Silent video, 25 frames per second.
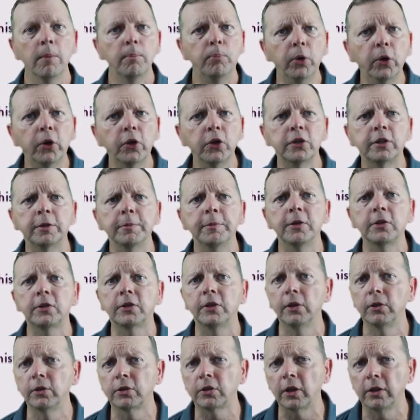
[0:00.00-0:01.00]
Buddhism
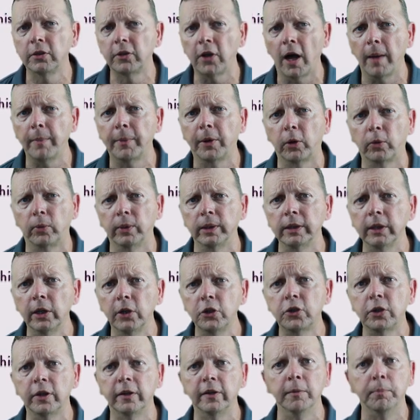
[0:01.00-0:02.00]
is the dominant
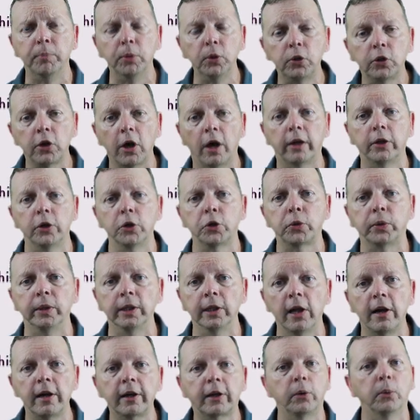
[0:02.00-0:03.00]
religion in the Bhutan and
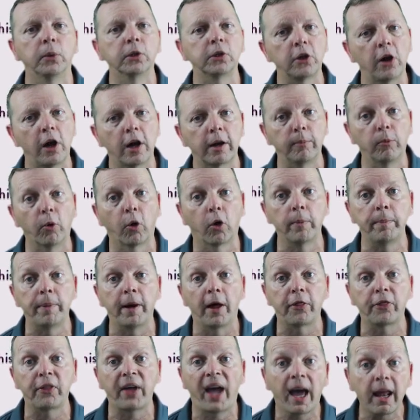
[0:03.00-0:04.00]
Sri Lanka. We'll talk more
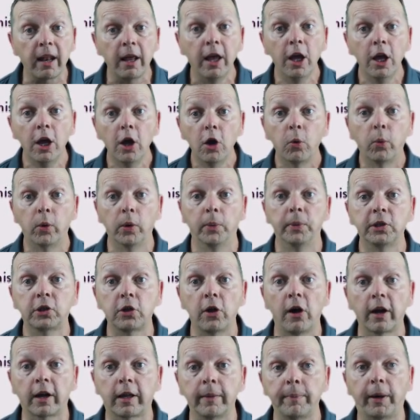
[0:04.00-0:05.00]
about that when we
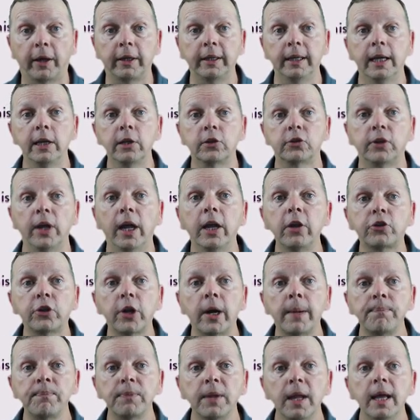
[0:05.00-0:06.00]
talk about East
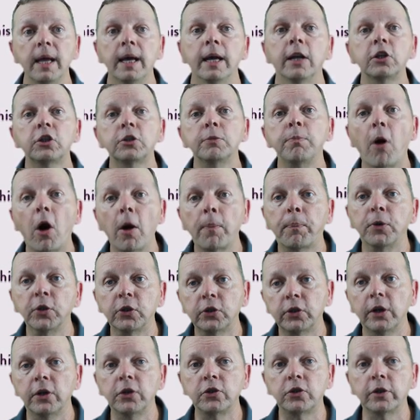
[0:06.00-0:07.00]
Asia, and a small
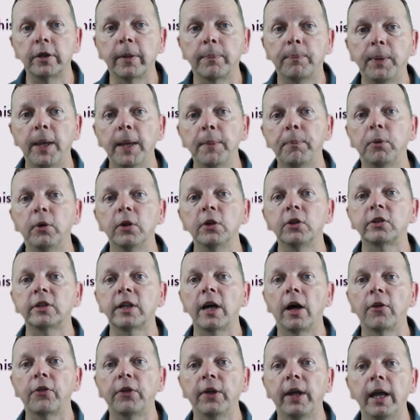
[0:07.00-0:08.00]
percentage of the people in
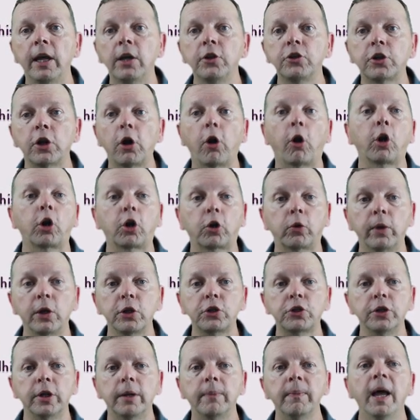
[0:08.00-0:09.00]
South Asia are
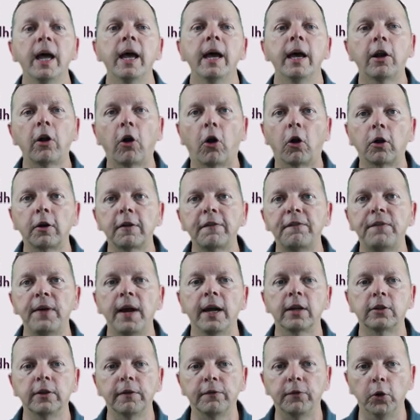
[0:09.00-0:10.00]
Christian, an
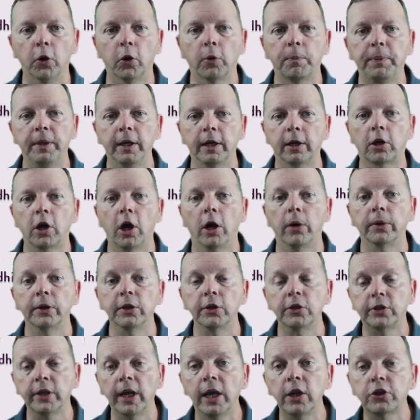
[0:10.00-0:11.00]
artifact of European
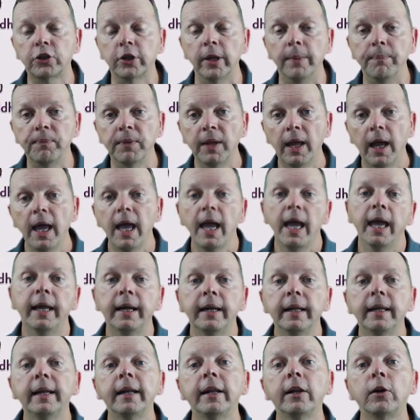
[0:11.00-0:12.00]
colonization.
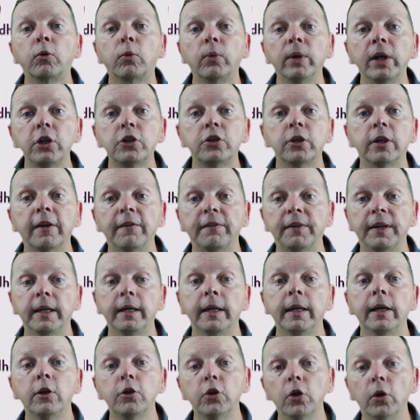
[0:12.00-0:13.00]
And in a region of
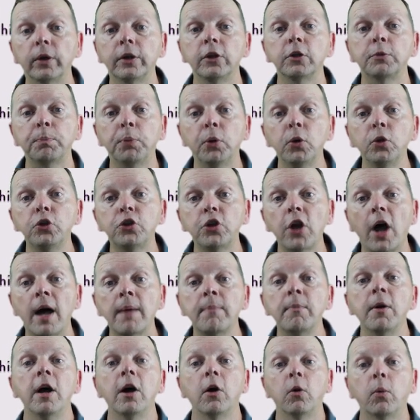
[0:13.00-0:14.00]
India known as
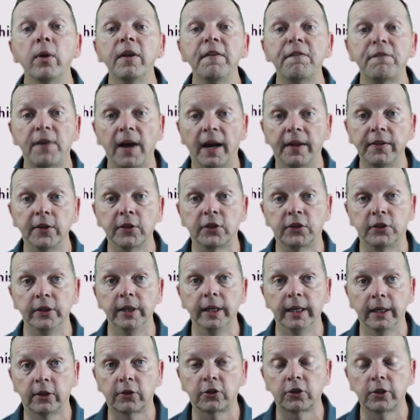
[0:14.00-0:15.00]
Punjab, we find the
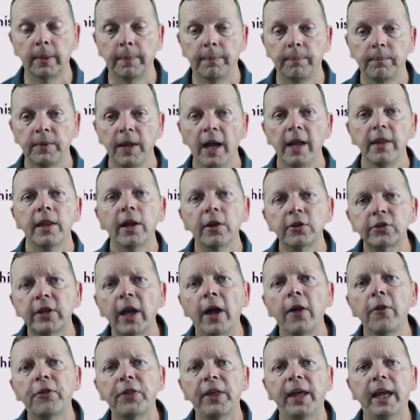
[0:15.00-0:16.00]
Sikhs. Now,
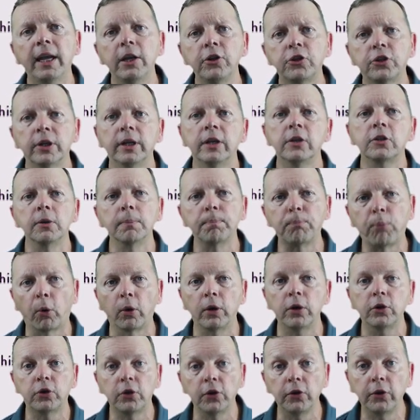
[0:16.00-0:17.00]
South Asia is
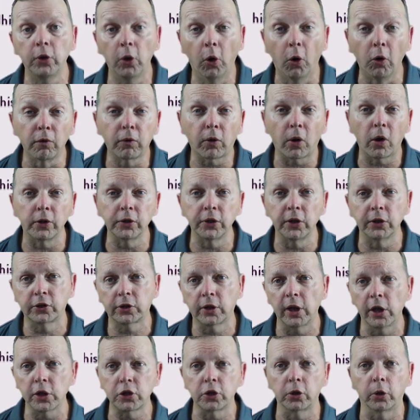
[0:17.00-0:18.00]
important to the overall
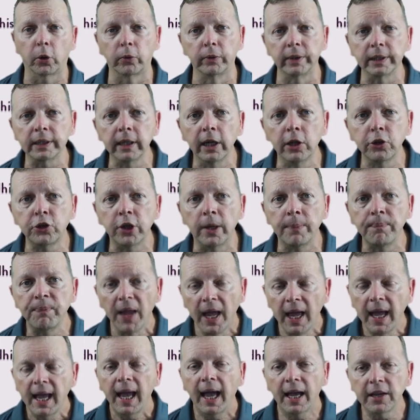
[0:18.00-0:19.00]
discussion on religion
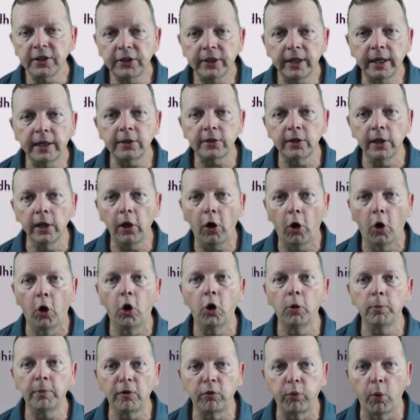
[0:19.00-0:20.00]
as it is the
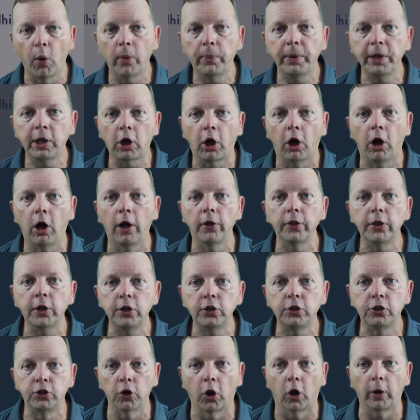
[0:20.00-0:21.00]
home of what we call the
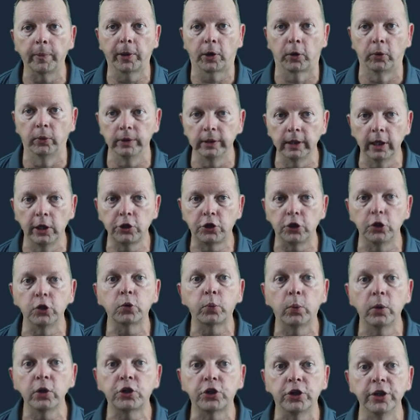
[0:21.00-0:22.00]
Dharmic
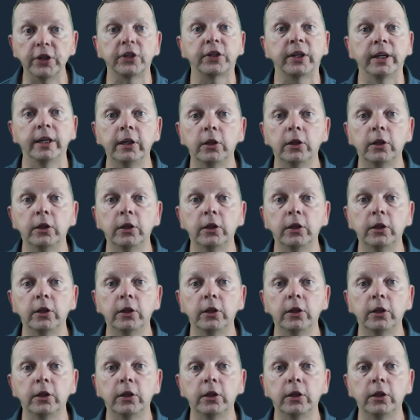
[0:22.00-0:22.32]
religions, which is